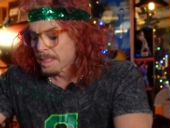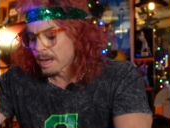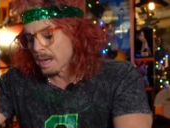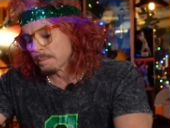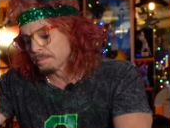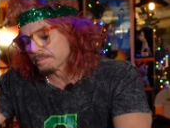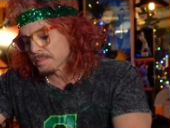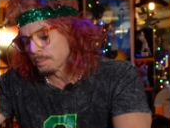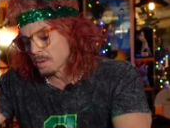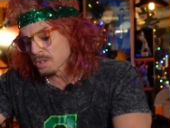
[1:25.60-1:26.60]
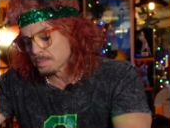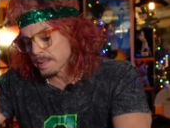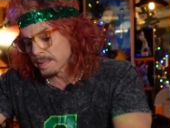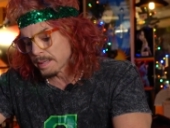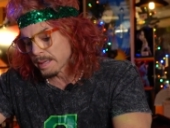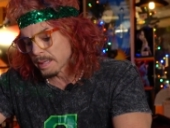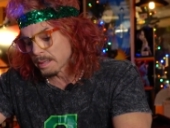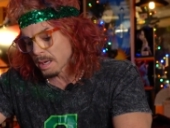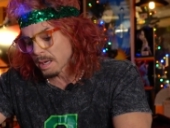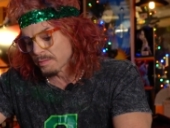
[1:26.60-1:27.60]
um, books me,
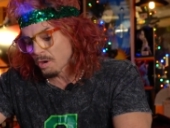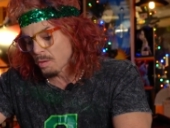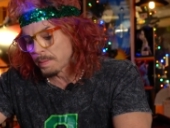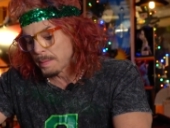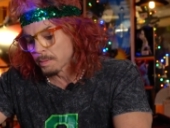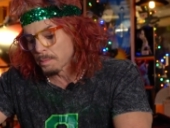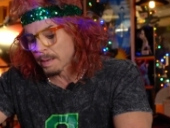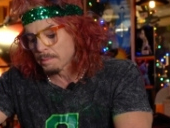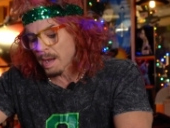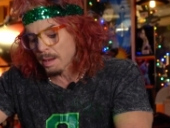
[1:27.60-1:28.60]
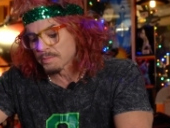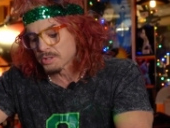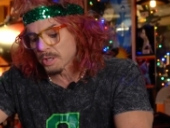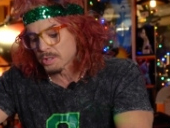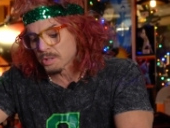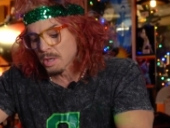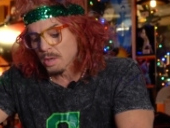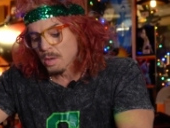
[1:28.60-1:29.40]
and of all people, my mom says,